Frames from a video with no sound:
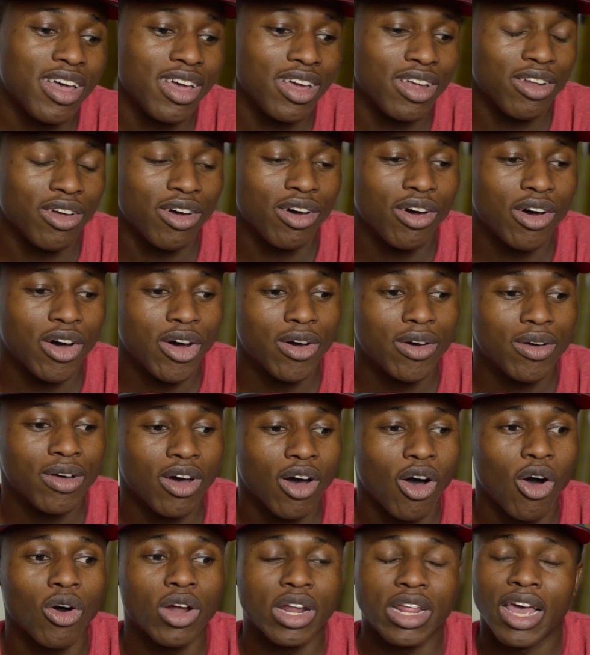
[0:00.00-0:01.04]
And
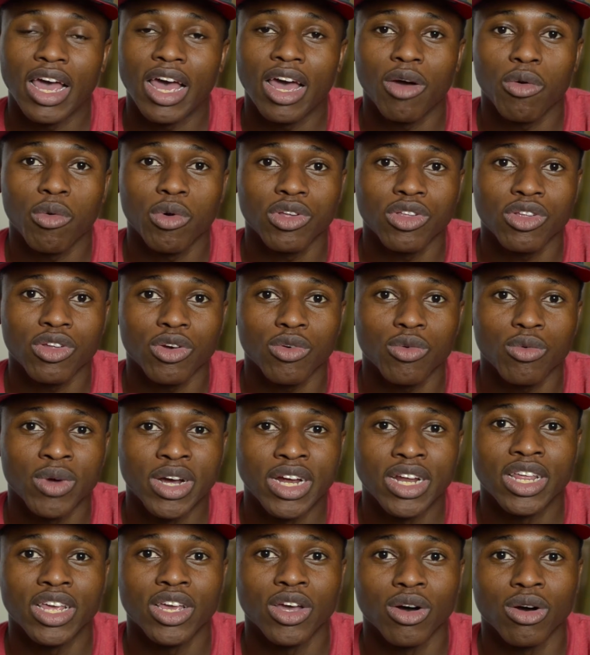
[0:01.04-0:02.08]
all they had was a
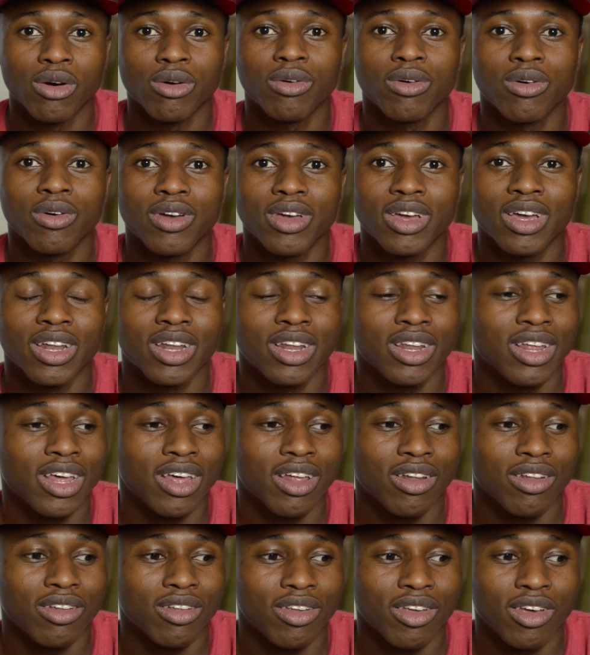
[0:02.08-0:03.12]
radio, and
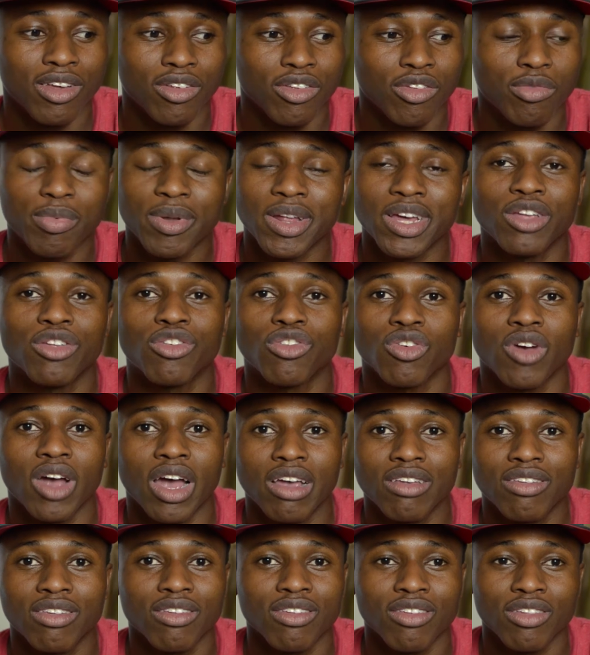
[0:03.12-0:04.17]
they'll just play
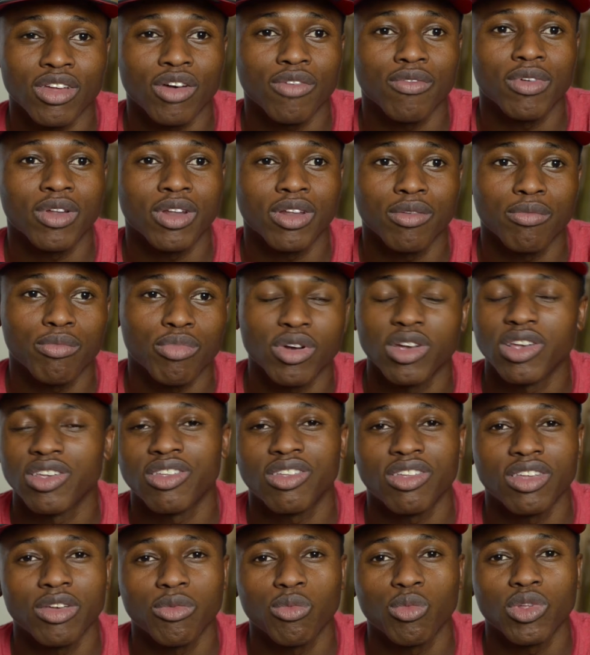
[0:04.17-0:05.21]
tracks and stuff, and the praise
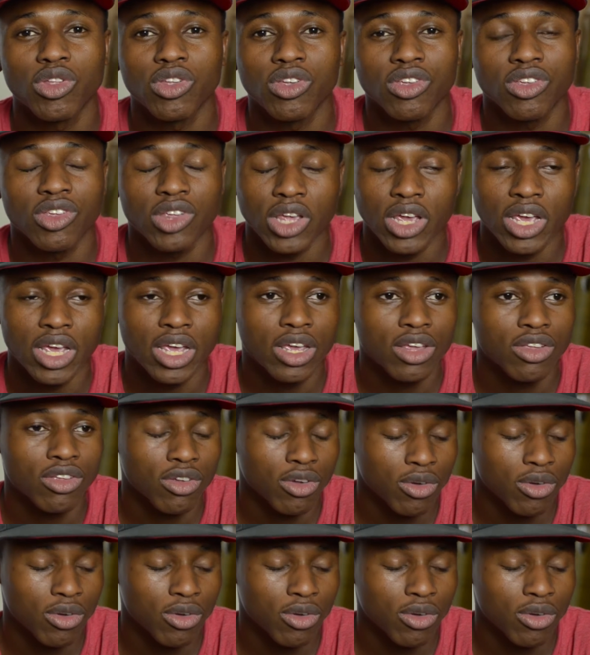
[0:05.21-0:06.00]
team would just sing.